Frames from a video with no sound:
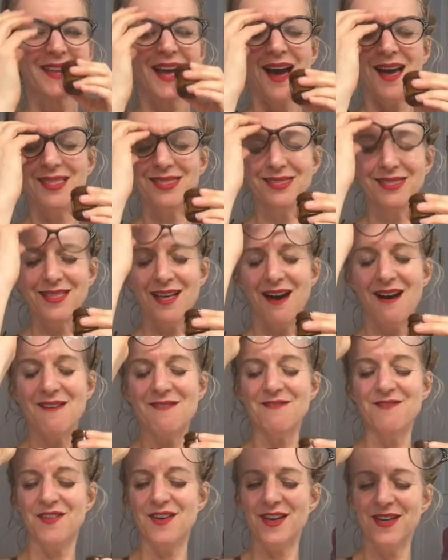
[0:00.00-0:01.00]
I
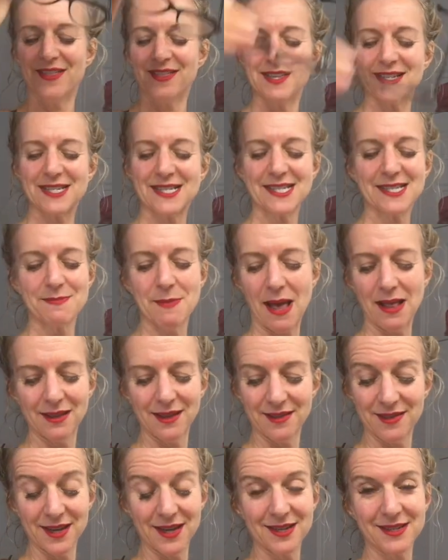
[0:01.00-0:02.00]
love the smell
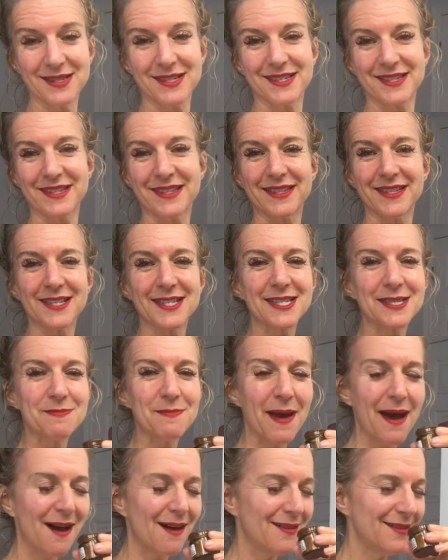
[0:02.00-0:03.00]
of this. The
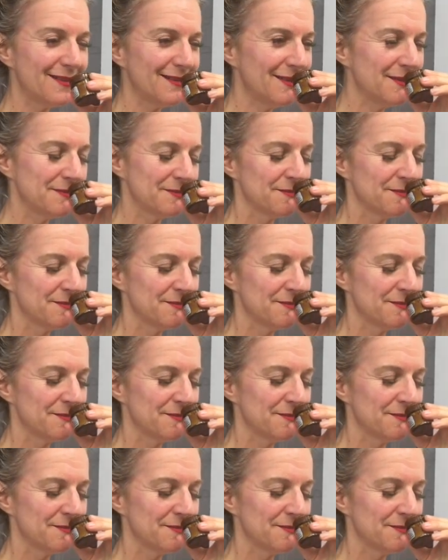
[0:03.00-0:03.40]
smell,